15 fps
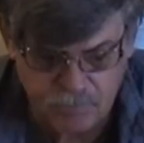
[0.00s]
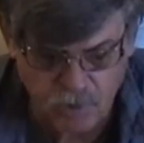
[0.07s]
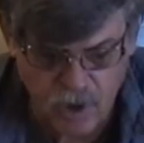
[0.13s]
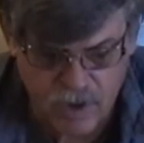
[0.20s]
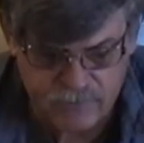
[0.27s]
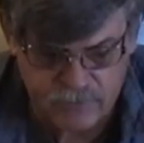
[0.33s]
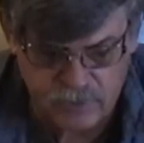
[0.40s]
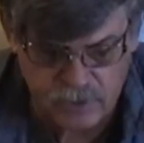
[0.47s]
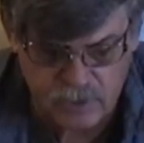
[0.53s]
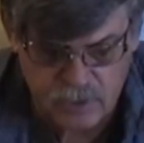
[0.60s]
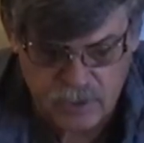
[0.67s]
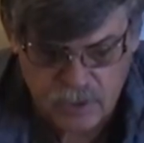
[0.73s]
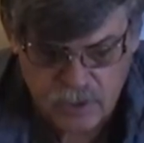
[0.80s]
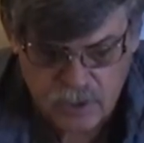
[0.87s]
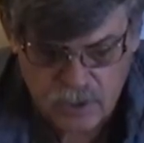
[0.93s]
privately,
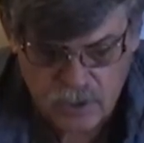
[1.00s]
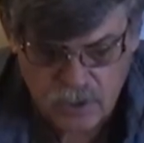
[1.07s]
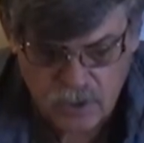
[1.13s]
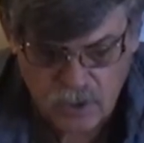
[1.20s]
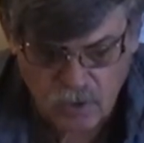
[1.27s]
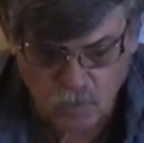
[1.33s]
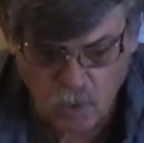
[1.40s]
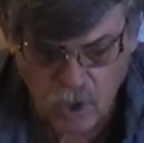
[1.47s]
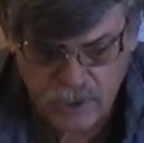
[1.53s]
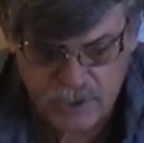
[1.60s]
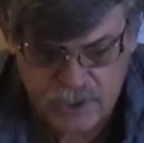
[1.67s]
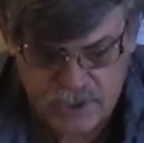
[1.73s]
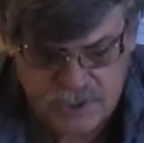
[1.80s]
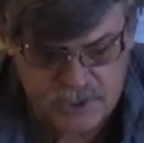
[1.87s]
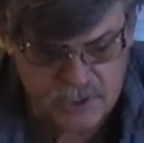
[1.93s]

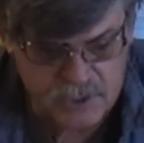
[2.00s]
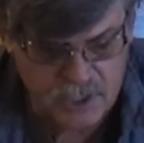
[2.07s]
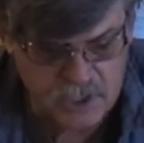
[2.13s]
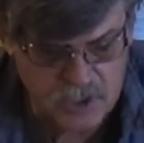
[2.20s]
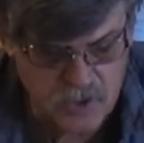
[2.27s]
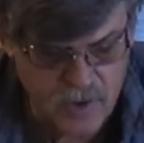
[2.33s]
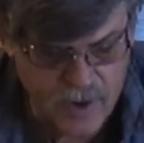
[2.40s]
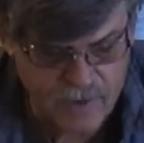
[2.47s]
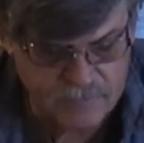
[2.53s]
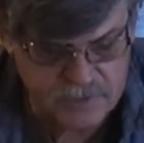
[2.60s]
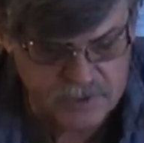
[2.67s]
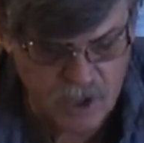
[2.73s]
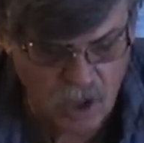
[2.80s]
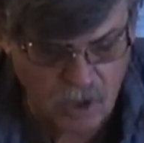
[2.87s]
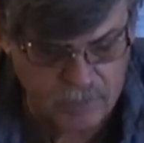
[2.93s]
what is it that you have
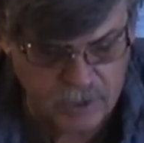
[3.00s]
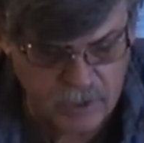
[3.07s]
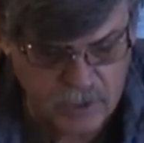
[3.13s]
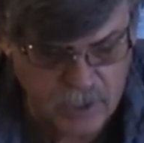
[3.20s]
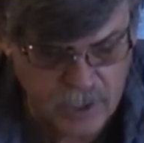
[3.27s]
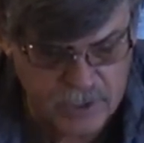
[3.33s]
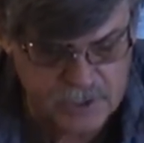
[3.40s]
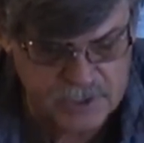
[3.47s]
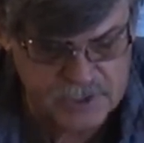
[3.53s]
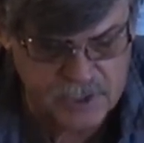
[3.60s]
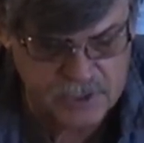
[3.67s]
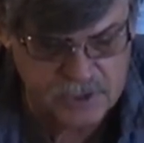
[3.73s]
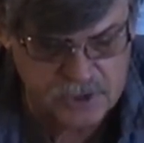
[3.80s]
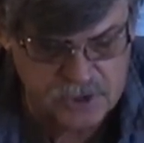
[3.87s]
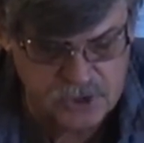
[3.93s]
to tell me? And he said,
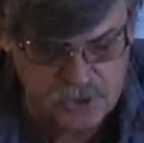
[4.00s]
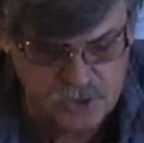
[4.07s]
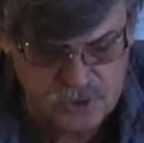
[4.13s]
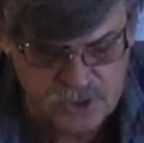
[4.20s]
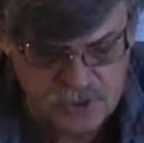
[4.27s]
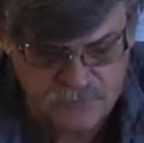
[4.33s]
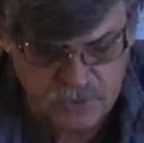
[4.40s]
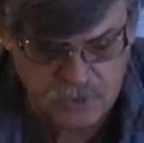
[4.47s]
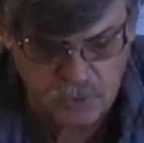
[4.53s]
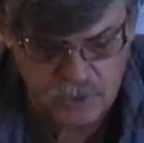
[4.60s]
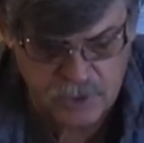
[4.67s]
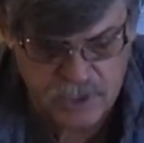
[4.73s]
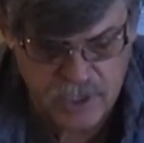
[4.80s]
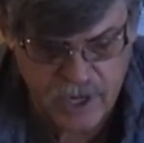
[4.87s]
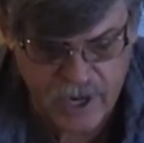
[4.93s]
the Jews have
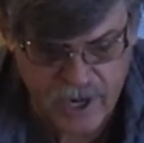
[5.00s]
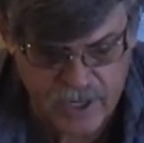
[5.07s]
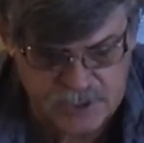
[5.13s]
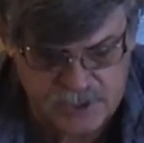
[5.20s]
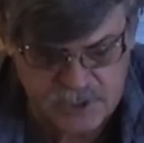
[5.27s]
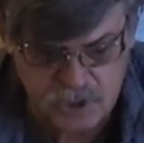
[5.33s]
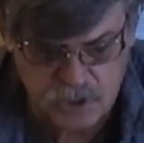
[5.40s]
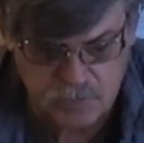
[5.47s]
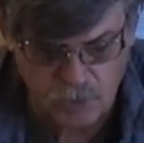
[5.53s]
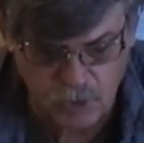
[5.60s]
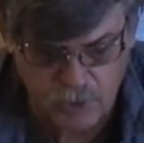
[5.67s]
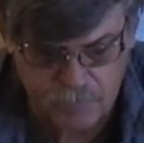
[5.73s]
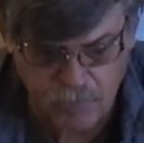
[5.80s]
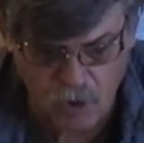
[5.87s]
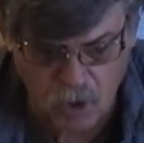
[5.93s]
agreed to ask that you
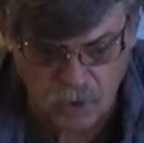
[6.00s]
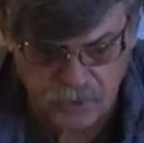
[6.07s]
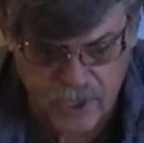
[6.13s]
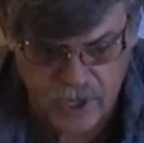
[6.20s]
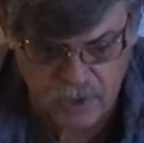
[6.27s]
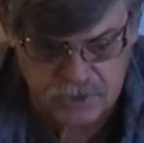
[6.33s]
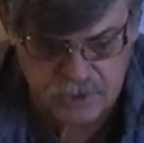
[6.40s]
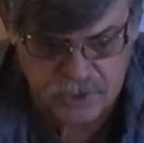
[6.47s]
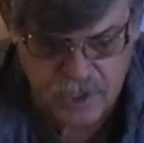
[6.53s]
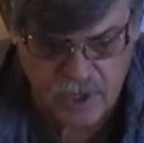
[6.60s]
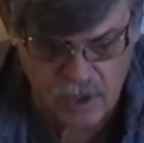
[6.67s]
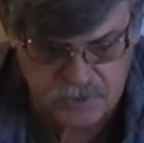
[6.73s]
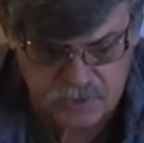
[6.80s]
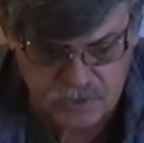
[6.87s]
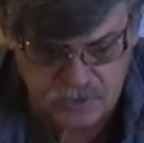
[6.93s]
bring Paul down to the
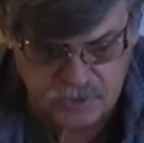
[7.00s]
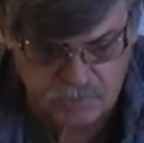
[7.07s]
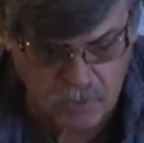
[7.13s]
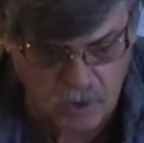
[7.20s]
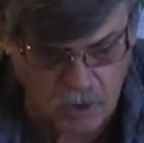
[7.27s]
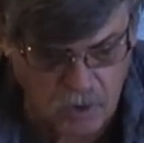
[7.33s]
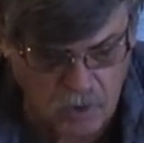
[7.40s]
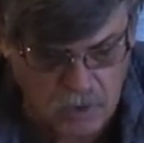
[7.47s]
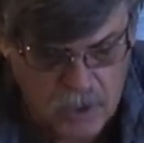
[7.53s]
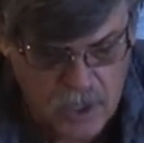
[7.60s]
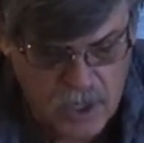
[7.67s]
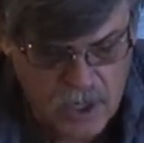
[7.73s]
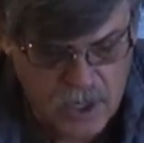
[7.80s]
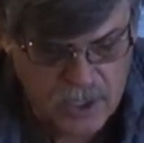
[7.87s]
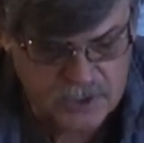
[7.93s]
council tomorrow,
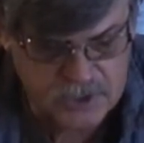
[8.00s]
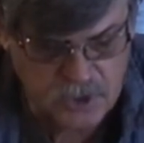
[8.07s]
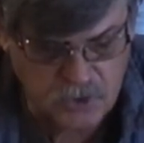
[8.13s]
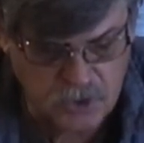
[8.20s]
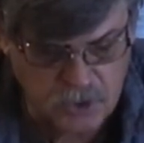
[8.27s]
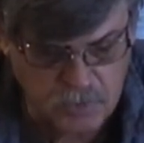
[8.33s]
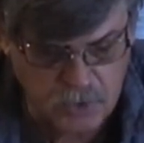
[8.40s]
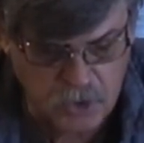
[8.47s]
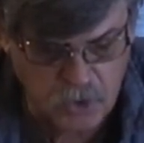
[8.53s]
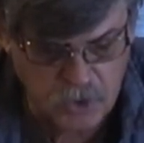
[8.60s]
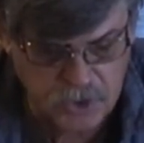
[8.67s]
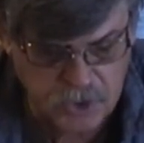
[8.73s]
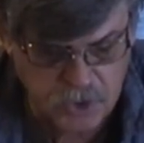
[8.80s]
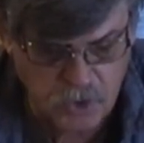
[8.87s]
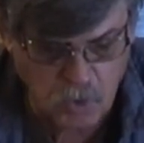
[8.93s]
as though they were
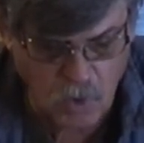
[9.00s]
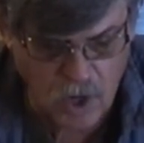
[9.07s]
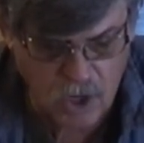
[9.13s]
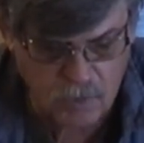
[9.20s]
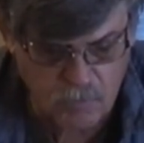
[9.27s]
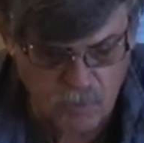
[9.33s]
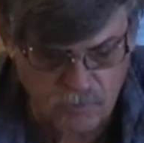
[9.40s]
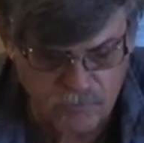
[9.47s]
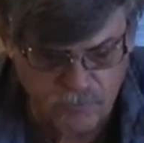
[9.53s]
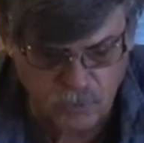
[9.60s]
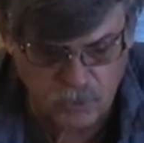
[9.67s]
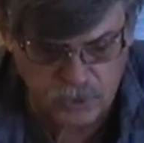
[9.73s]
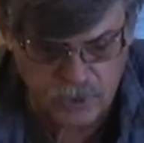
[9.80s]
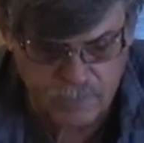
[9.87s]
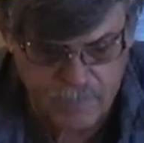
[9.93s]
going to inquire more
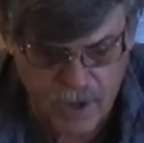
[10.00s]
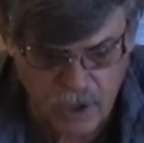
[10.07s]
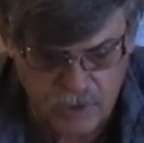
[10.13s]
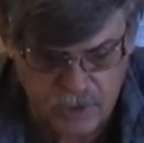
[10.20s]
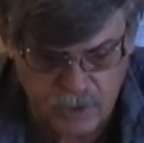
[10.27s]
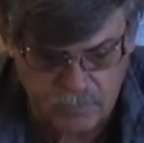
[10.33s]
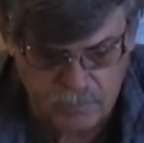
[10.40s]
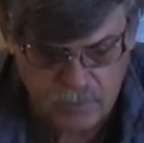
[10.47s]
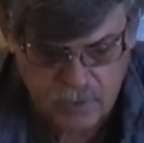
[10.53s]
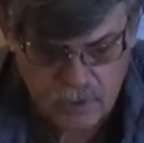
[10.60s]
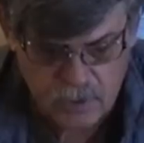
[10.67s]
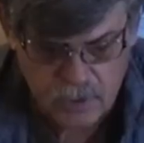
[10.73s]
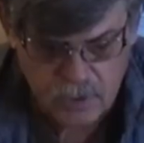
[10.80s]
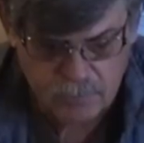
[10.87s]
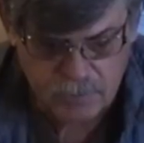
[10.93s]
fully about him.
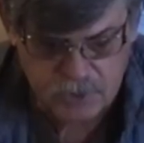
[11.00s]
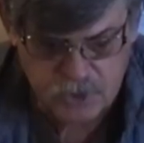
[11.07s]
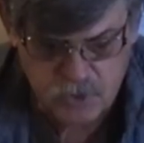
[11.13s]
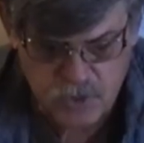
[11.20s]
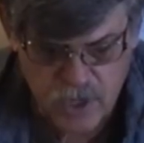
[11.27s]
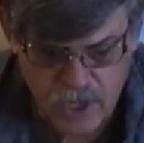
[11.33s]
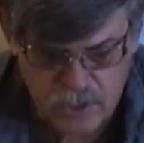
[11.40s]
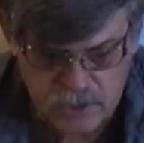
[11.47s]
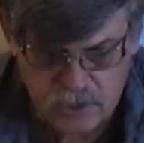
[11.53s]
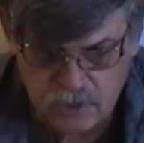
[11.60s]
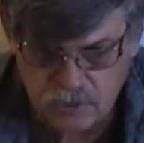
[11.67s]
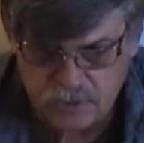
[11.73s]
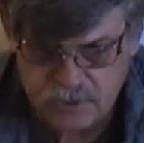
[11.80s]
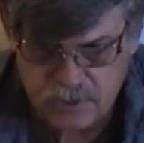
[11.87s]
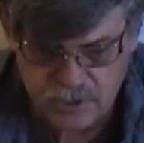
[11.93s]
But do not
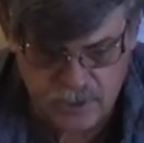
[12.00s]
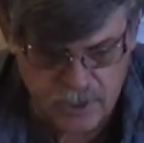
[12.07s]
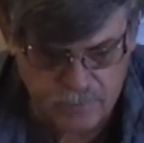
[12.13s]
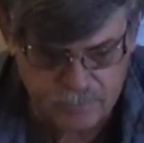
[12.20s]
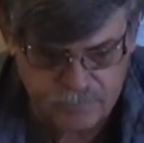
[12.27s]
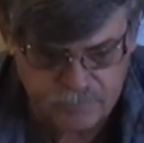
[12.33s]
yield to them.